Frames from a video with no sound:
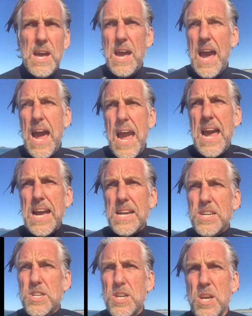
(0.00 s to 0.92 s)

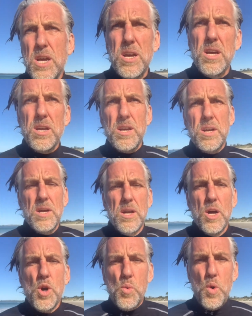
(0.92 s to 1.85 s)
and
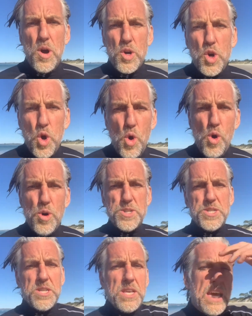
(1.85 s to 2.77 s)
what
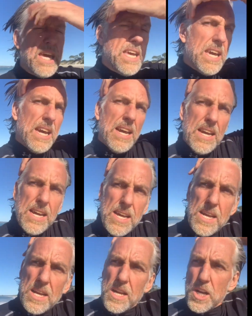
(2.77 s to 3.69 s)
caused the
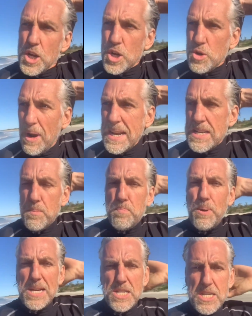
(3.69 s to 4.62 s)
Great
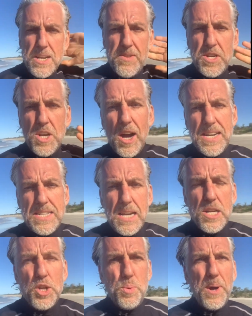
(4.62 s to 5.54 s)
Depression of the
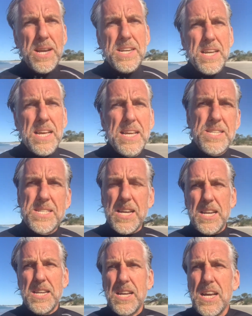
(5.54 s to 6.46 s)
1920s
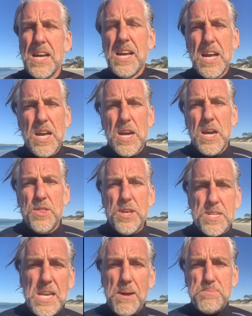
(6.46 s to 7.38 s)
and the
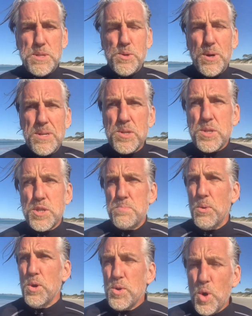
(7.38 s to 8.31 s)
subsequent
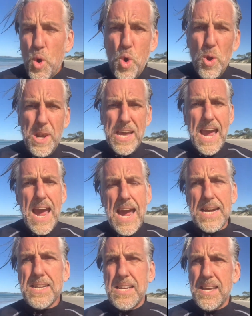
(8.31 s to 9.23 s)
Smoot-Hawley Act
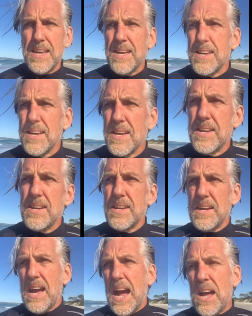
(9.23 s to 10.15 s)

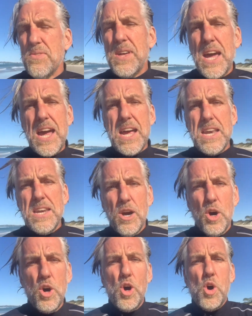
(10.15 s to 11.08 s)
and then
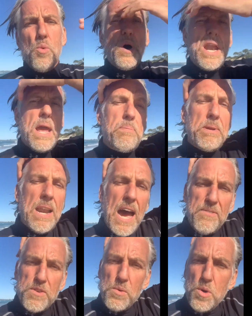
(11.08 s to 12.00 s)
what happened
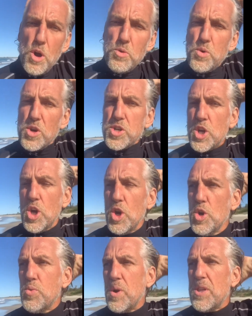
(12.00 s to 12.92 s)
after World War
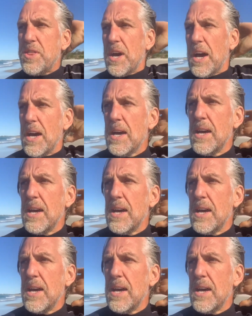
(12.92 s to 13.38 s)
II with the